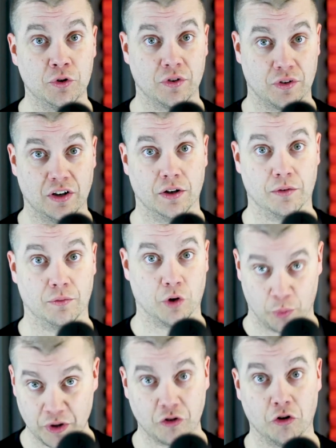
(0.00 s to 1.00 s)
the
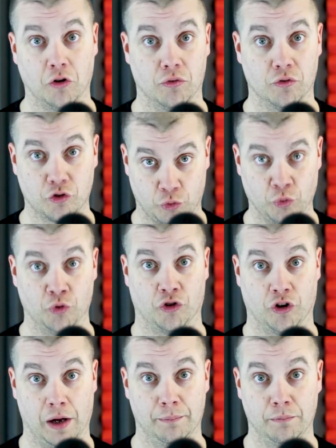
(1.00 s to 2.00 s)
original screw
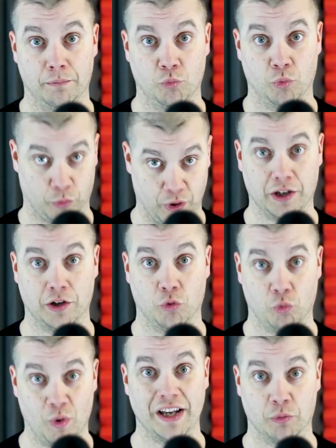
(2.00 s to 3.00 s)
job with
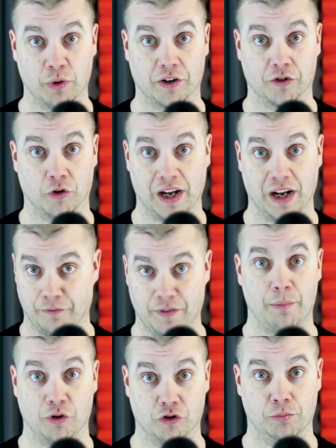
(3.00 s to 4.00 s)
Ren- Wendy Richter and
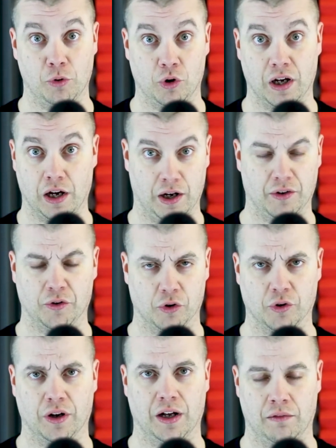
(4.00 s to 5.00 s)
Fabulous Moolah
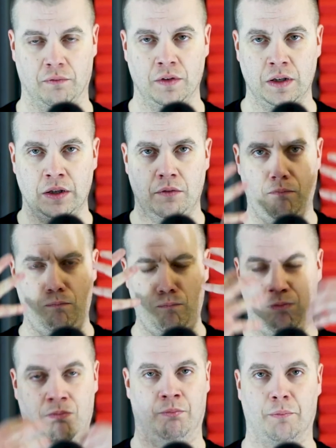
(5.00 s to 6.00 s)
under uh, a
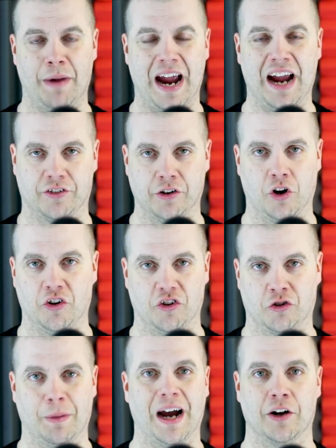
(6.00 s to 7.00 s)
mask and called the
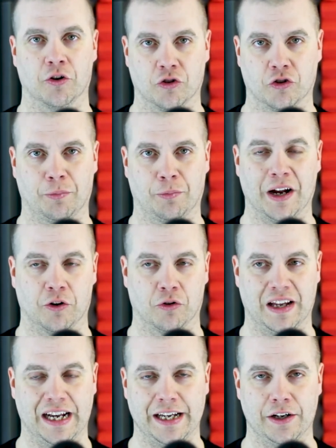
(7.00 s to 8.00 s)
Spider, the Spider
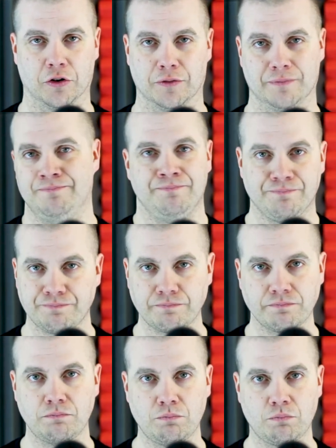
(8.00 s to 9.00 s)
Lady, or
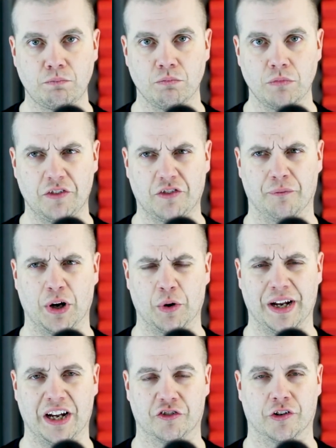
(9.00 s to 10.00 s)
some
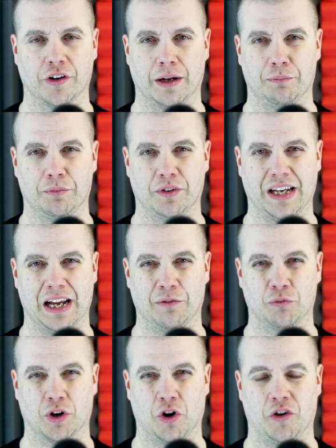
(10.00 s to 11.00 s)
variation. I can't
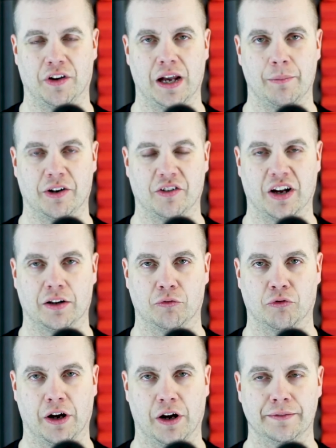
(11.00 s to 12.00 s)
recall the name exactly
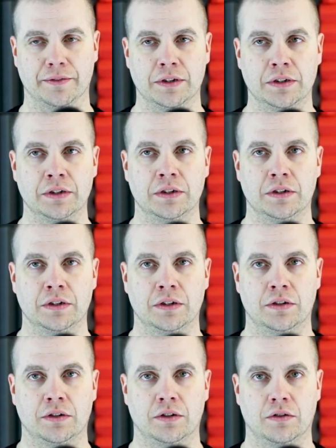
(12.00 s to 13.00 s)
right.
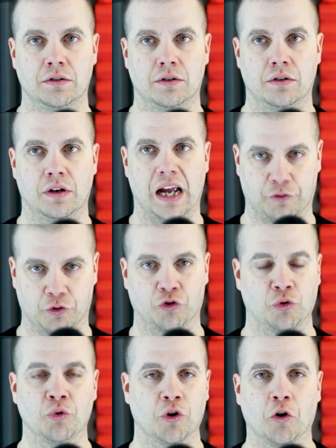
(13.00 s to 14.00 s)
After
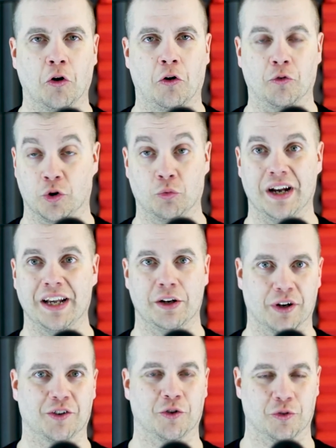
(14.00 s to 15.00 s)
screwing her over and Wendy
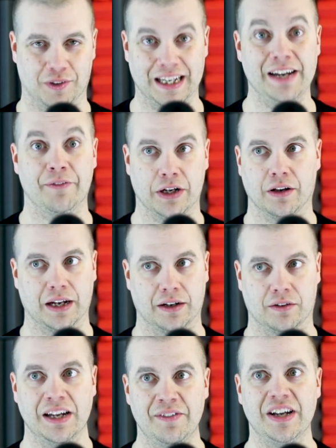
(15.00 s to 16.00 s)
Richter leaving, like
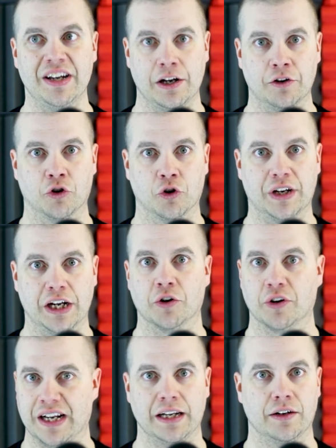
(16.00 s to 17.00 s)
leaving in her
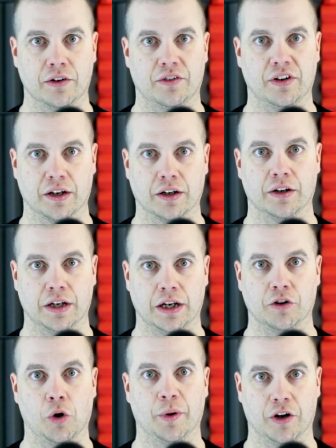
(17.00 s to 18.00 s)
gear, getting the ticket
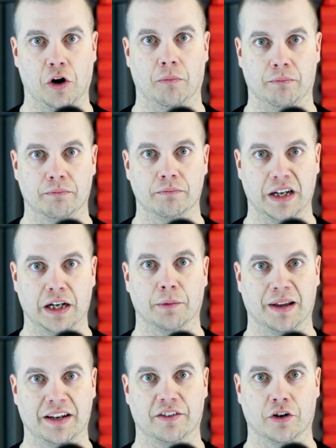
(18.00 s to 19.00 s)
and going home, getting a
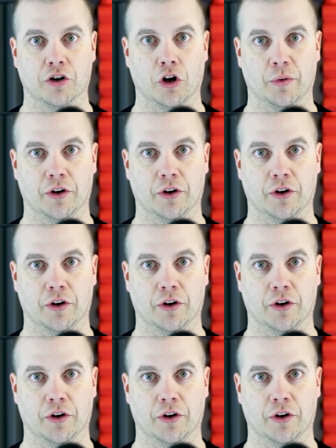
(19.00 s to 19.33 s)
plane ticket and going